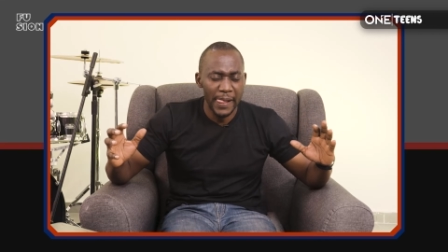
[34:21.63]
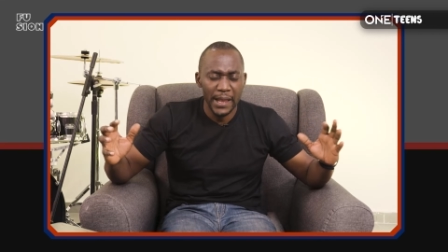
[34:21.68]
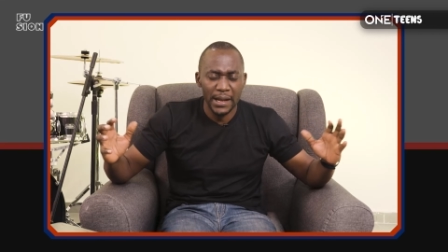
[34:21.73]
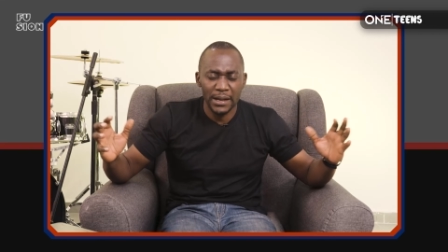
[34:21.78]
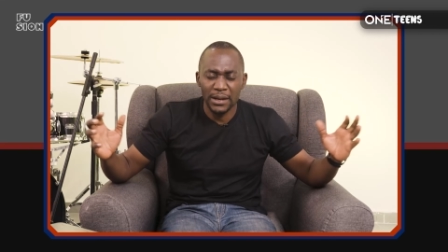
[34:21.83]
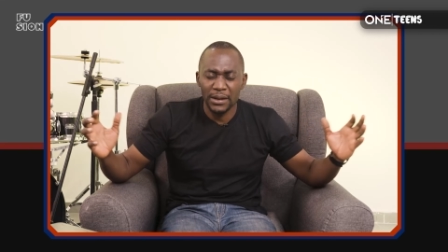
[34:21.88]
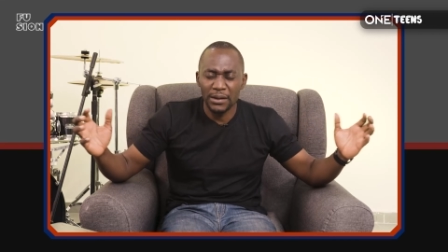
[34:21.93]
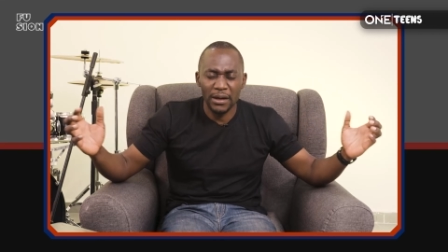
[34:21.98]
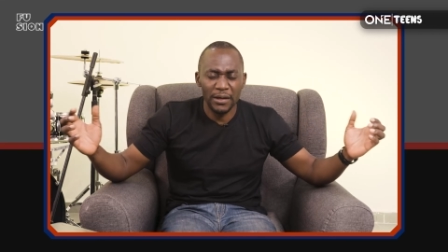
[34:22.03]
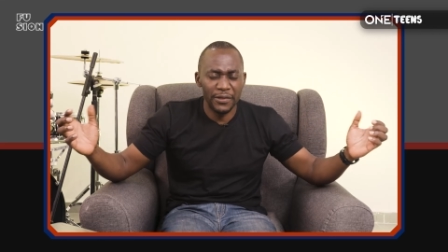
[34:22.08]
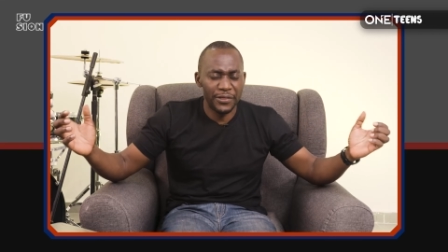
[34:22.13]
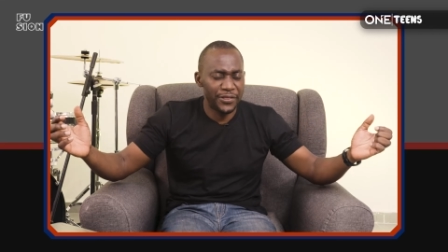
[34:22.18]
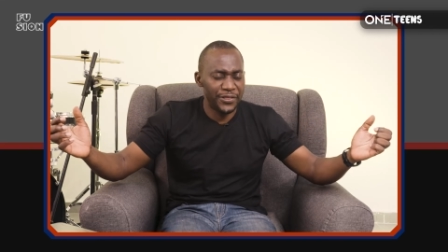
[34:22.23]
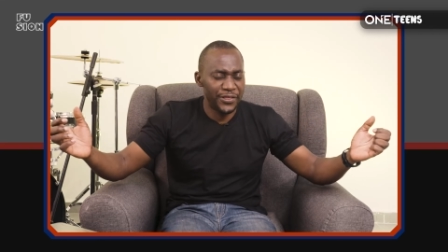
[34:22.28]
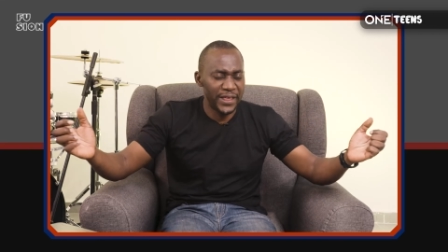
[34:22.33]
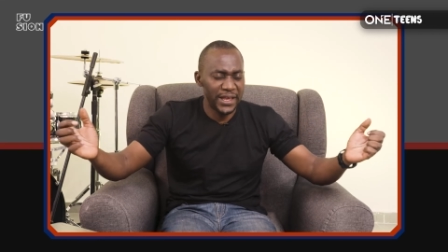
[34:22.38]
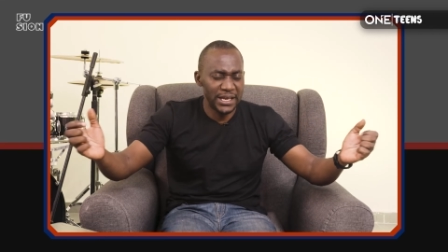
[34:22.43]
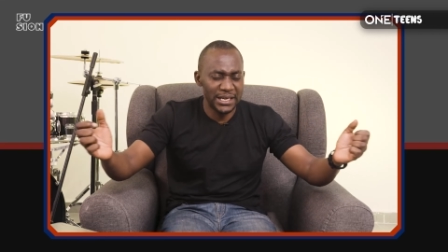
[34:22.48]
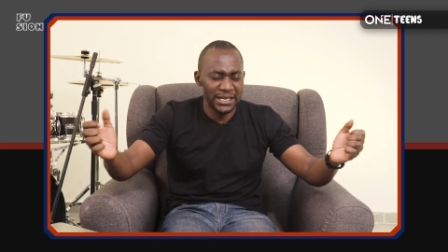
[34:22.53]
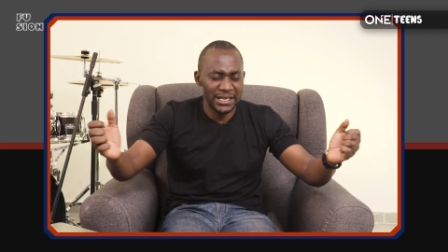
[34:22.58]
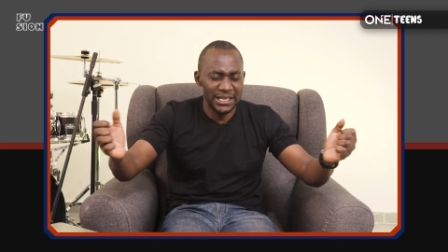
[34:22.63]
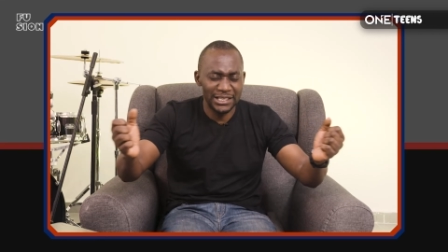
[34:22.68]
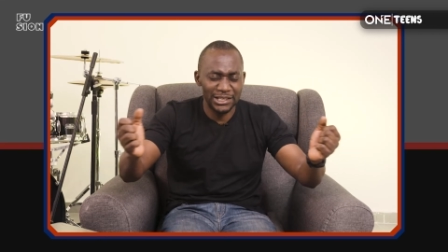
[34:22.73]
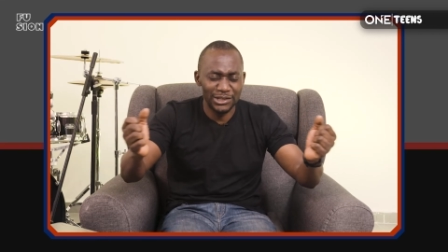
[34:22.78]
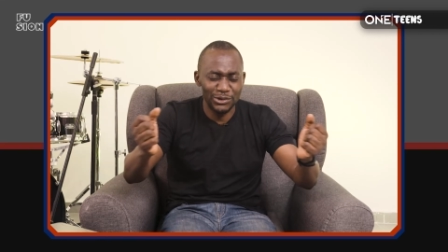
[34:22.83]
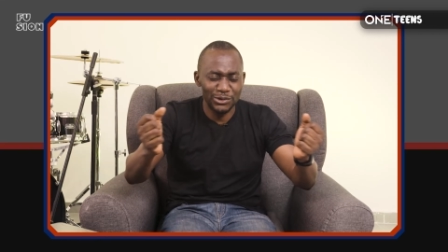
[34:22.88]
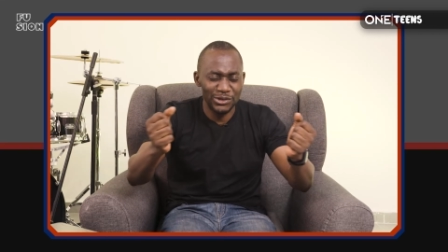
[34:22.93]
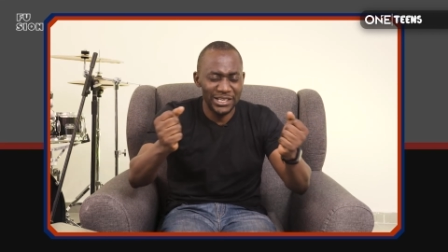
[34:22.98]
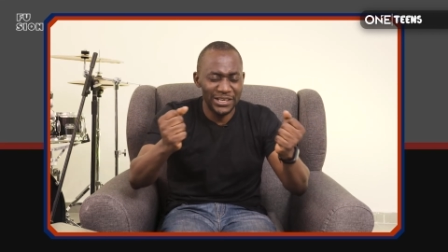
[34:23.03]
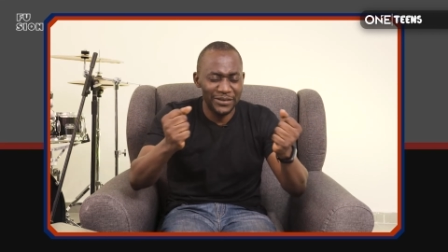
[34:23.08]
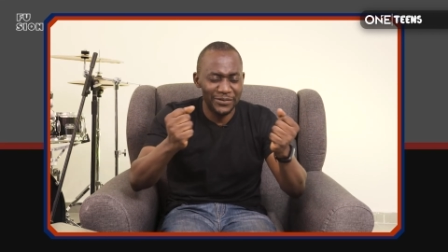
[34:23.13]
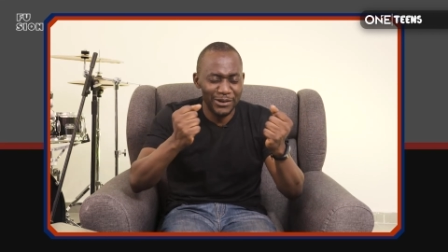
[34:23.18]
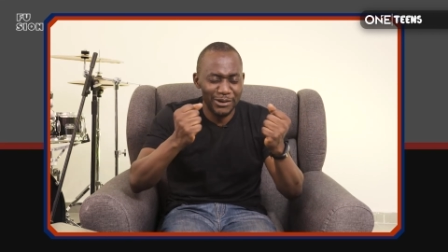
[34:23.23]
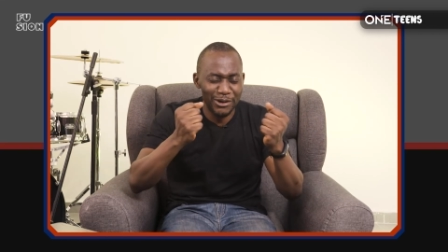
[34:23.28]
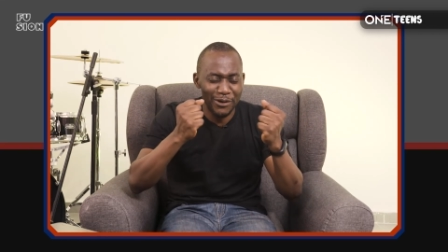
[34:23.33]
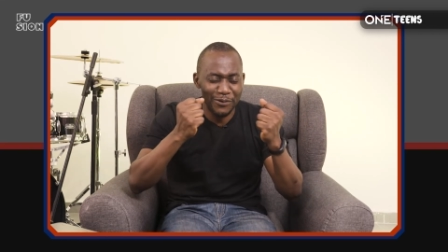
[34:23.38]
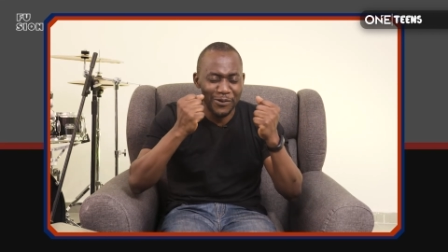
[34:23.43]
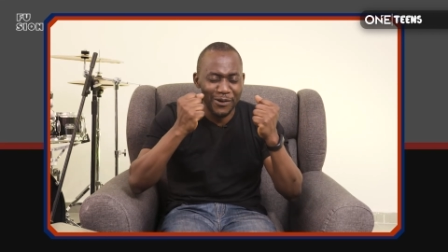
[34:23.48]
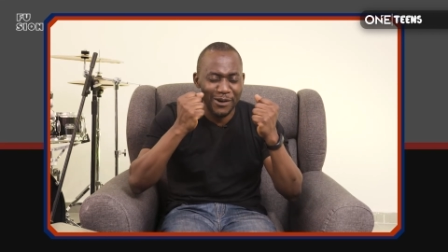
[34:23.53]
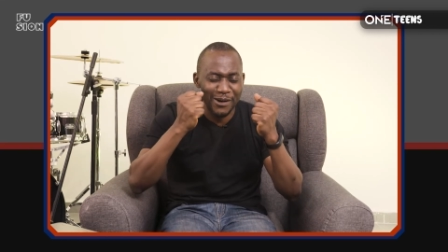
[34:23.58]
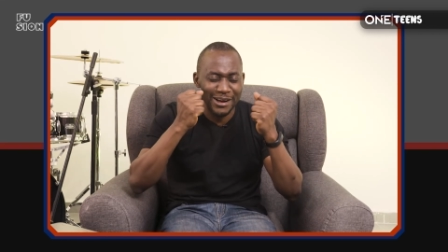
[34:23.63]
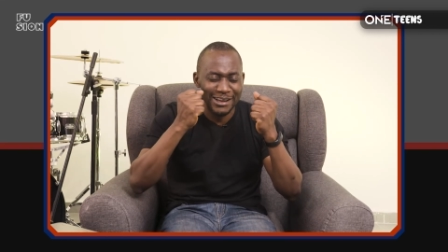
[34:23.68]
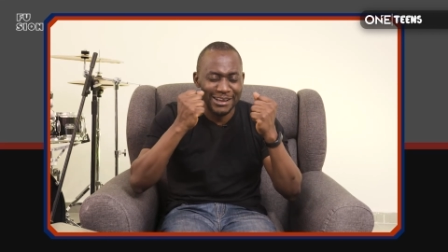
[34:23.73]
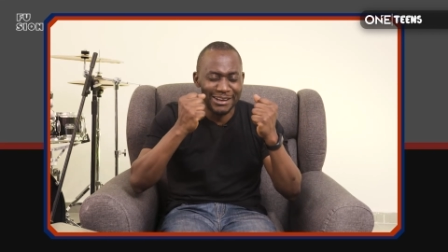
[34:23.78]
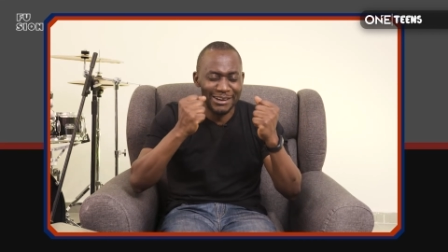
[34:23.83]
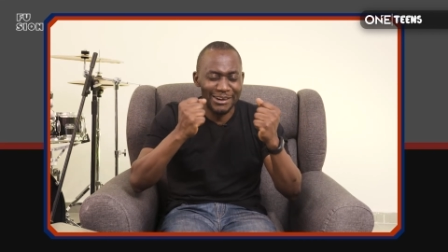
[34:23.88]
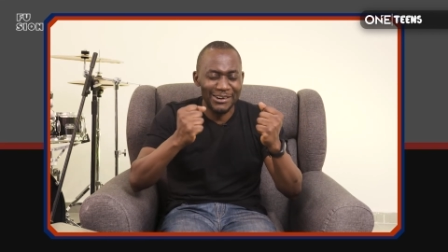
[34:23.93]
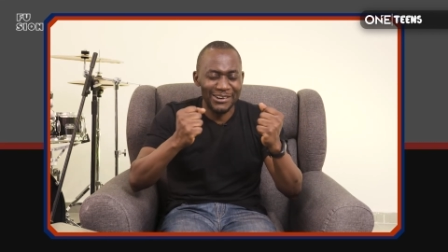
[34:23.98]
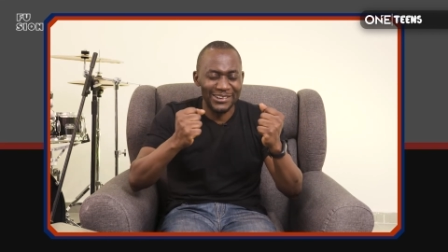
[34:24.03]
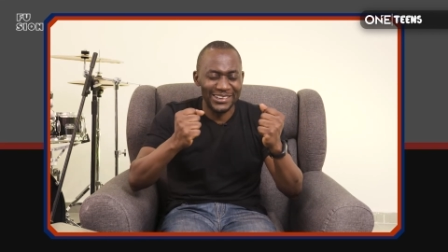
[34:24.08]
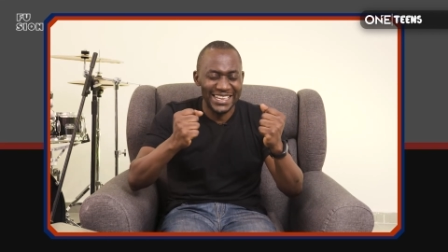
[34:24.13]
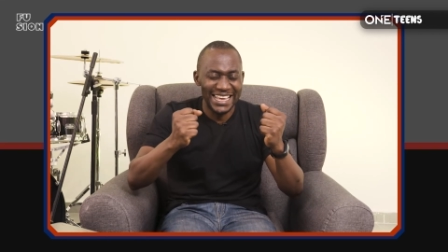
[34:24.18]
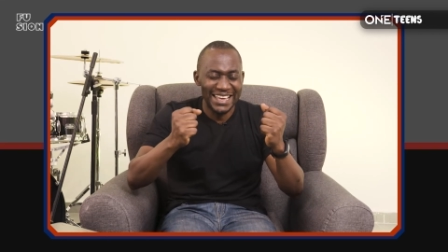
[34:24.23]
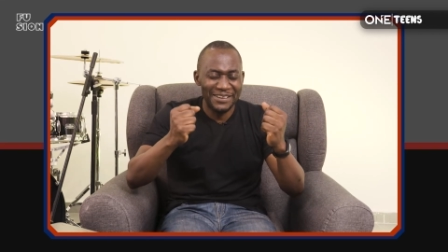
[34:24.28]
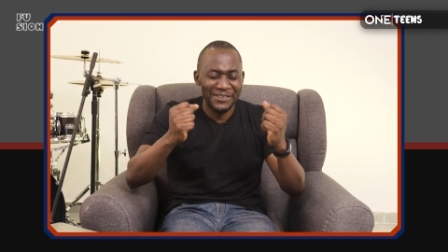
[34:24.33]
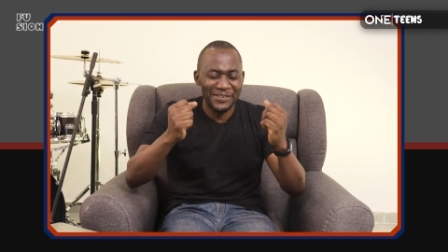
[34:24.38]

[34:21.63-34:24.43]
Nothing is too difficult for our God.